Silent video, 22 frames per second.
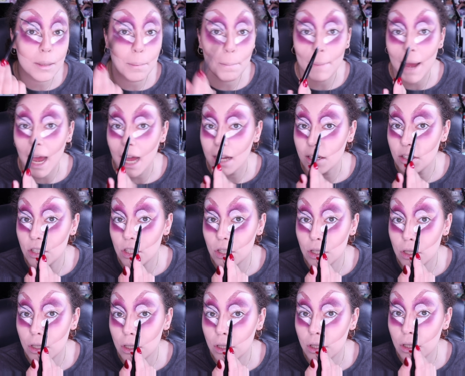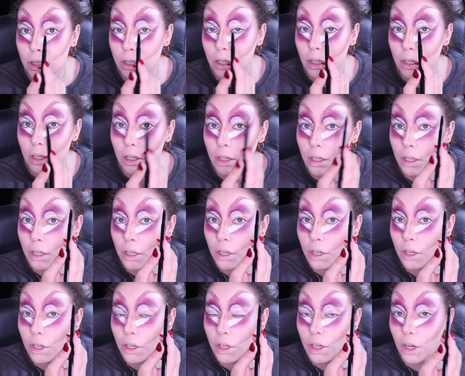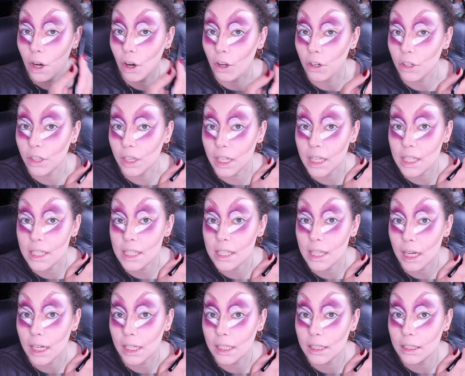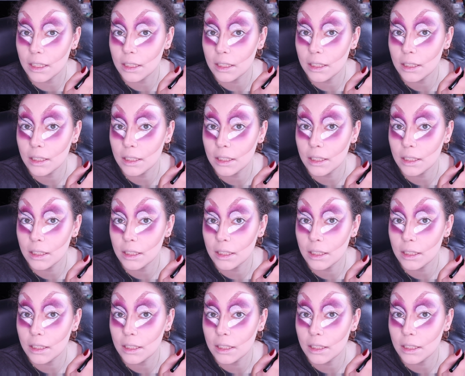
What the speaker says: match on this side.